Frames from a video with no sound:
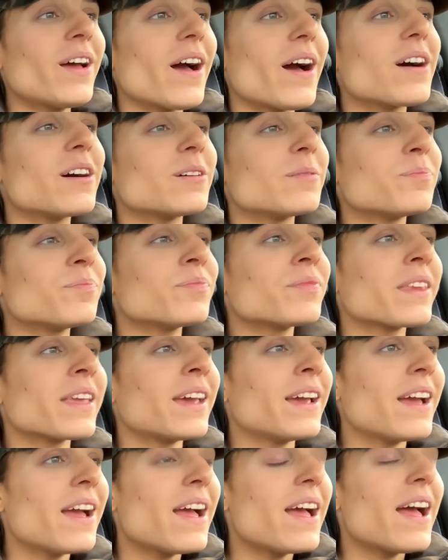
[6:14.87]

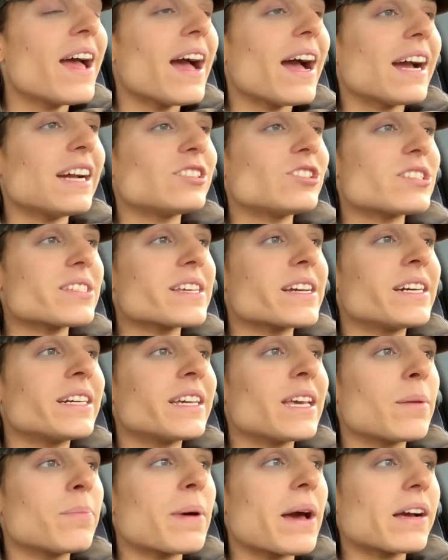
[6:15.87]
Um, I just got to
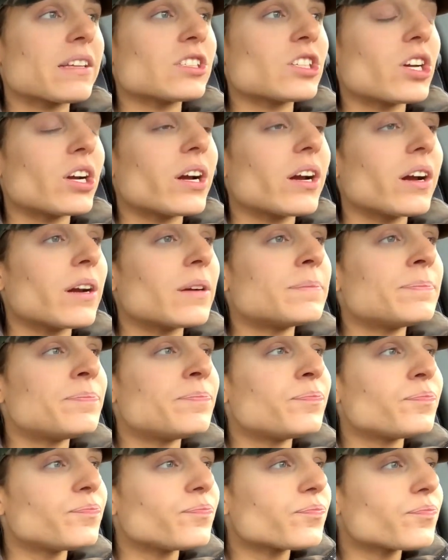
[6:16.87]
get back to her.
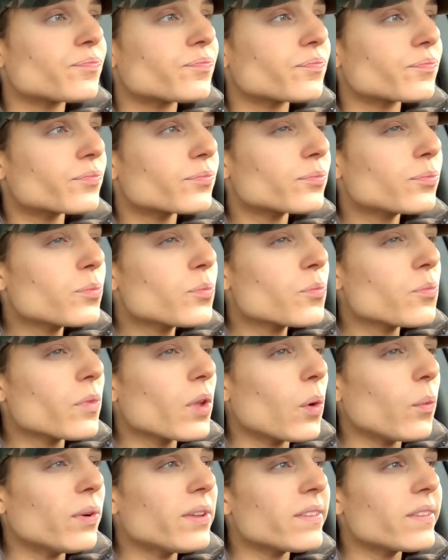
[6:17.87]

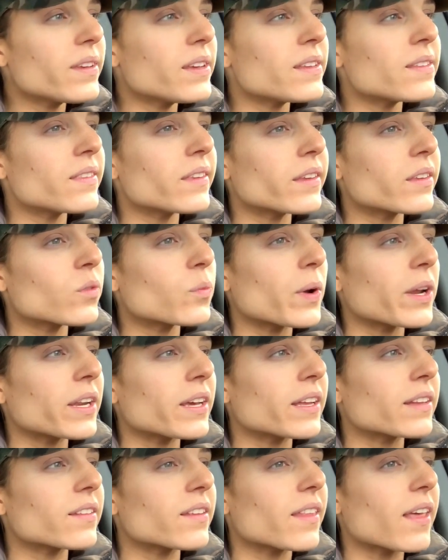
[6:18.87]
What's the easiest way to
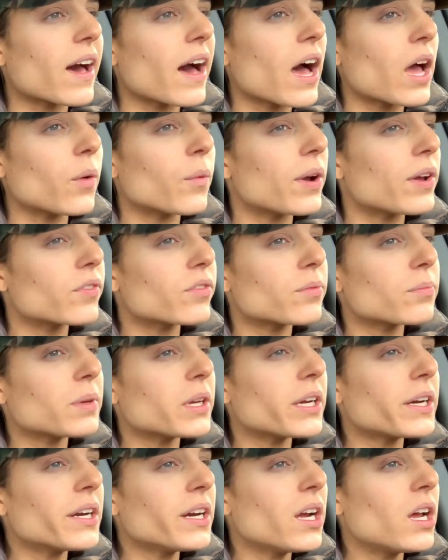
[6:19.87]
get to the highway from
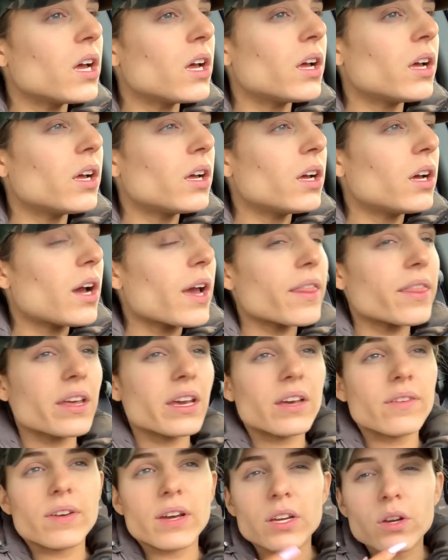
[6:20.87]
here? I
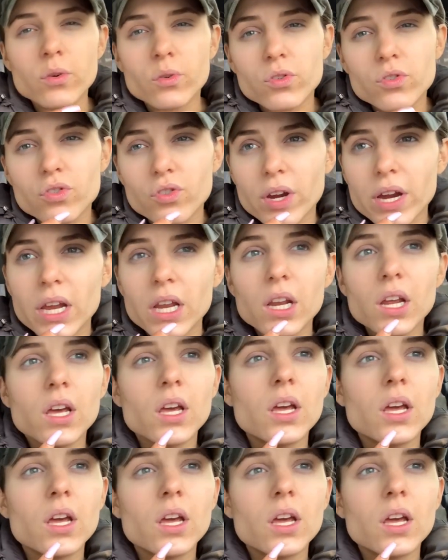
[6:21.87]
think if I go straight.